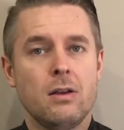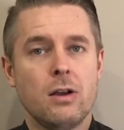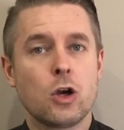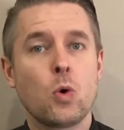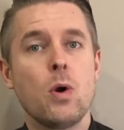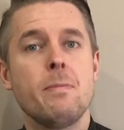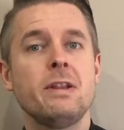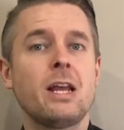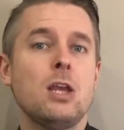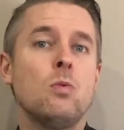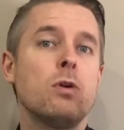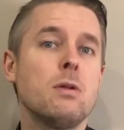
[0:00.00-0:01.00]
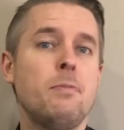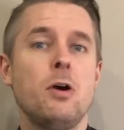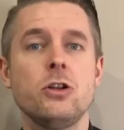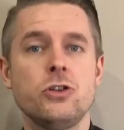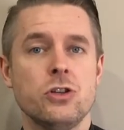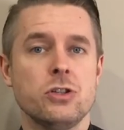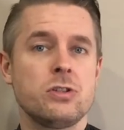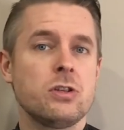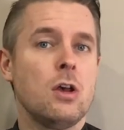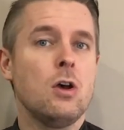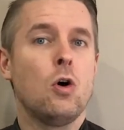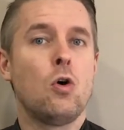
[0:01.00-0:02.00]
equipment that you want to purchase,
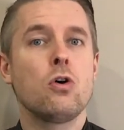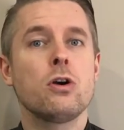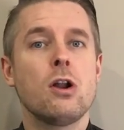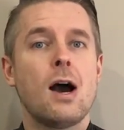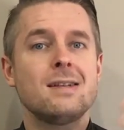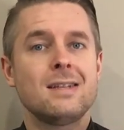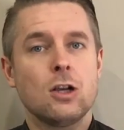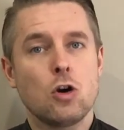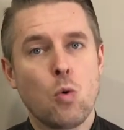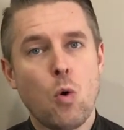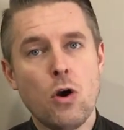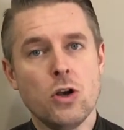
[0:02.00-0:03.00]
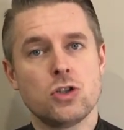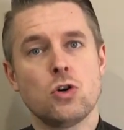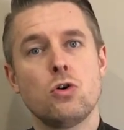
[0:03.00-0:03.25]
organizing quotes,